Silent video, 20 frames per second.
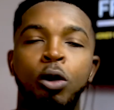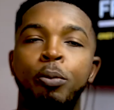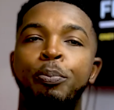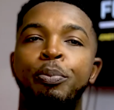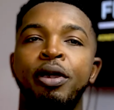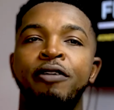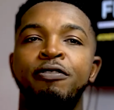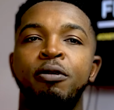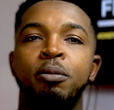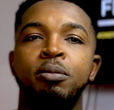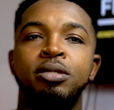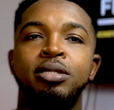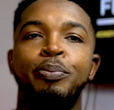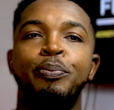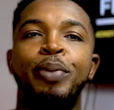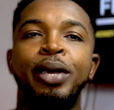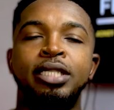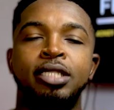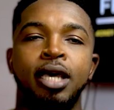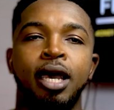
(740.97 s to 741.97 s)
performs
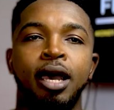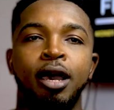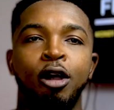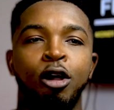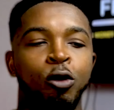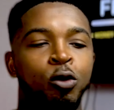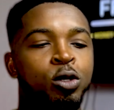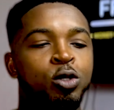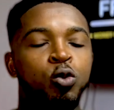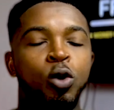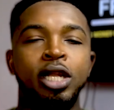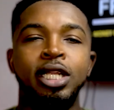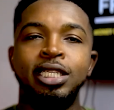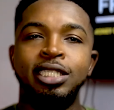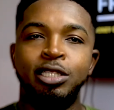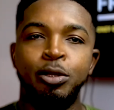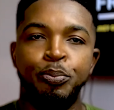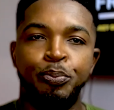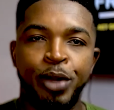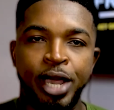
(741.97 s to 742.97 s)
better, or which one is
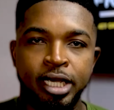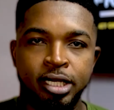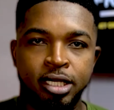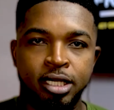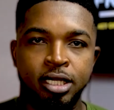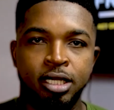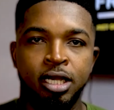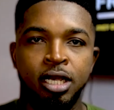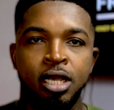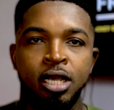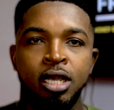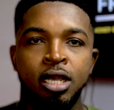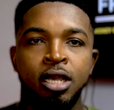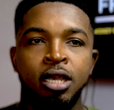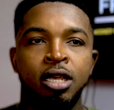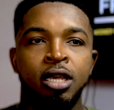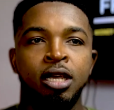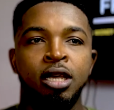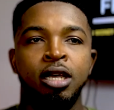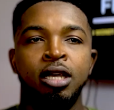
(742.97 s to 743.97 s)
the best?
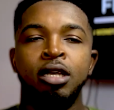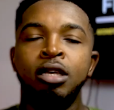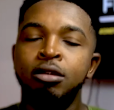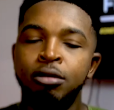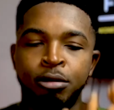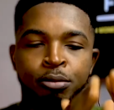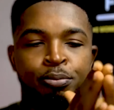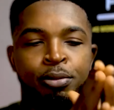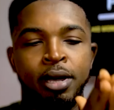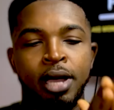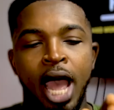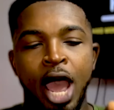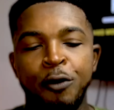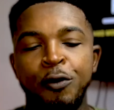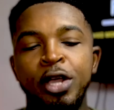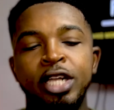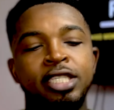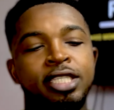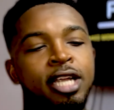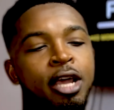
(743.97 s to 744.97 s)

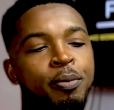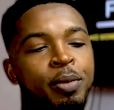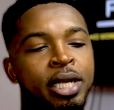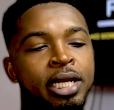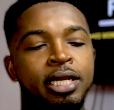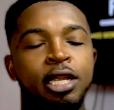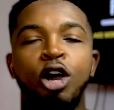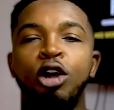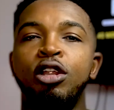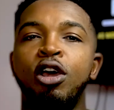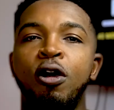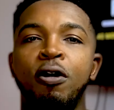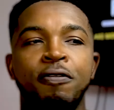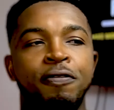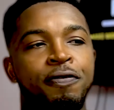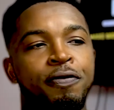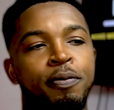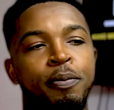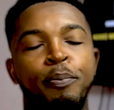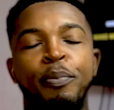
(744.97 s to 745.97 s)
Arrange them in order
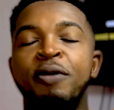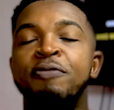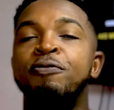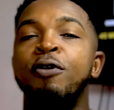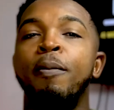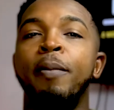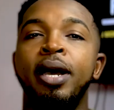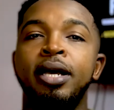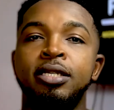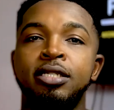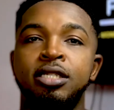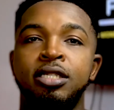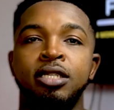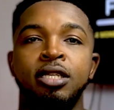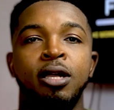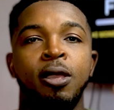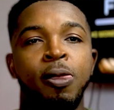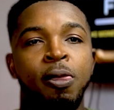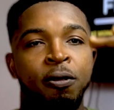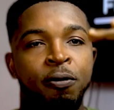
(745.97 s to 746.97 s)
of performance.
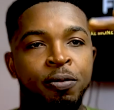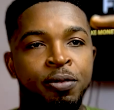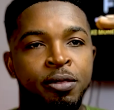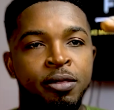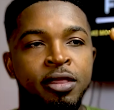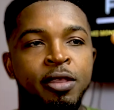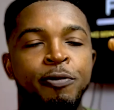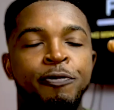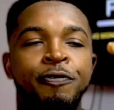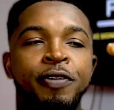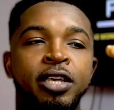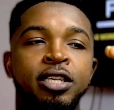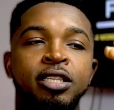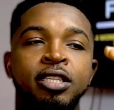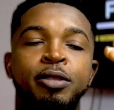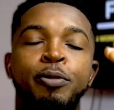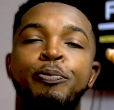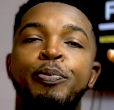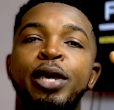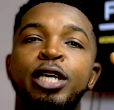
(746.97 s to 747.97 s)

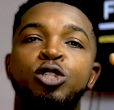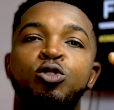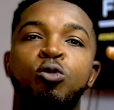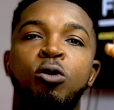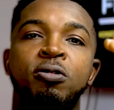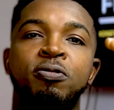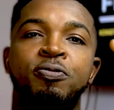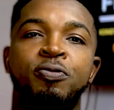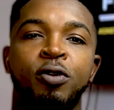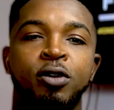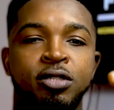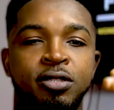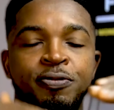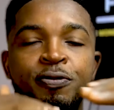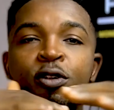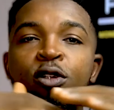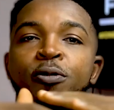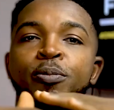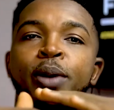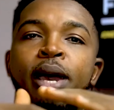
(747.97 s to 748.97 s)
The best one first,
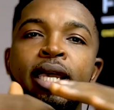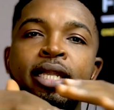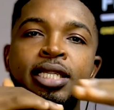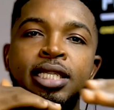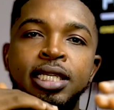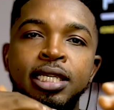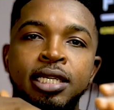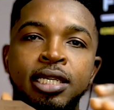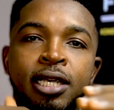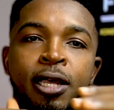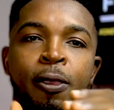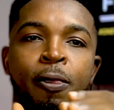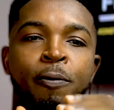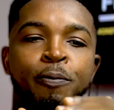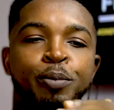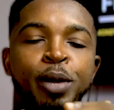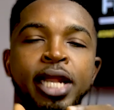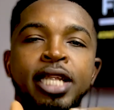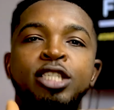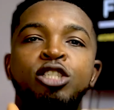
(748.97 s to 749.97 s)
followed by the
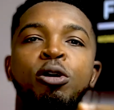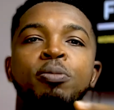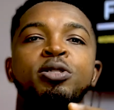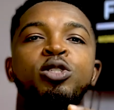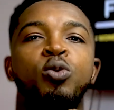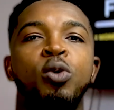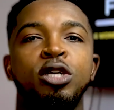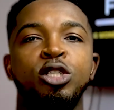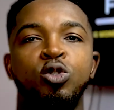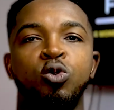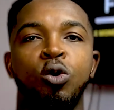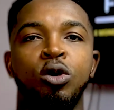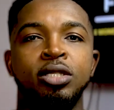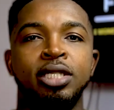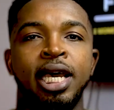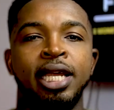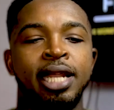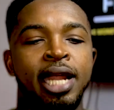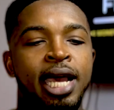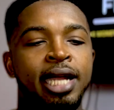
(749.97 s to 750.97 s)
subsequent ones.
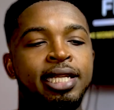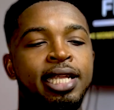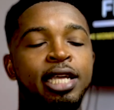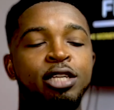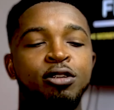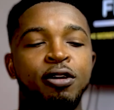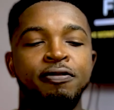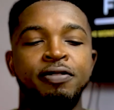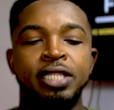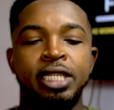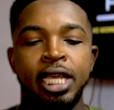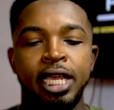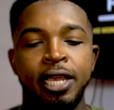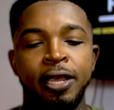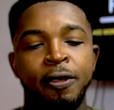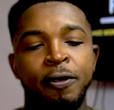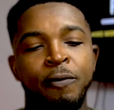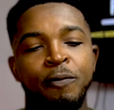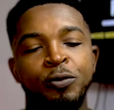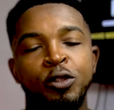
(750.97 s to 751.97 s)
And at the end of the
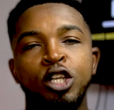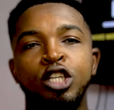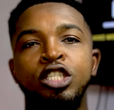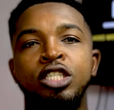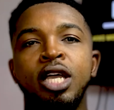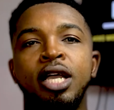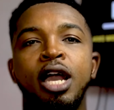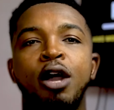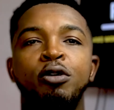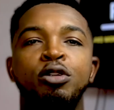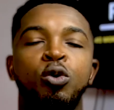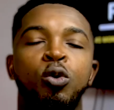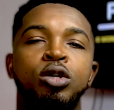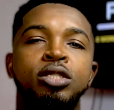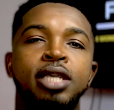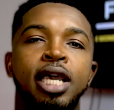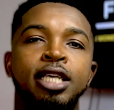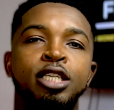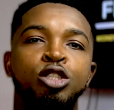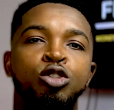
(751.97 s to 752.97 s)
day, check out the ones
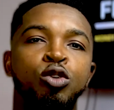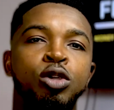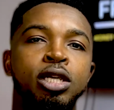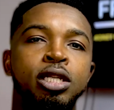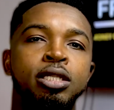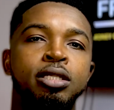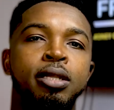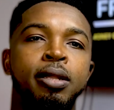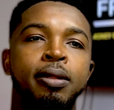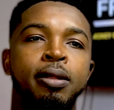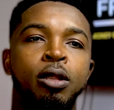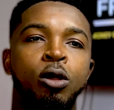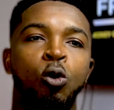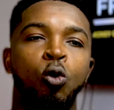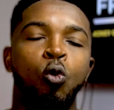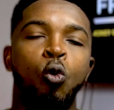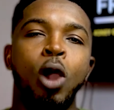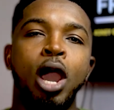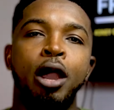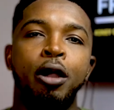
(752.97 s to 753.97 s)
that is doing
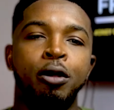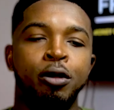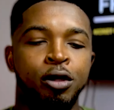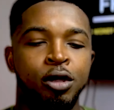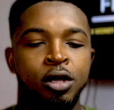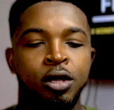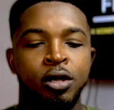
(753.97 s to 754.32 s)
well,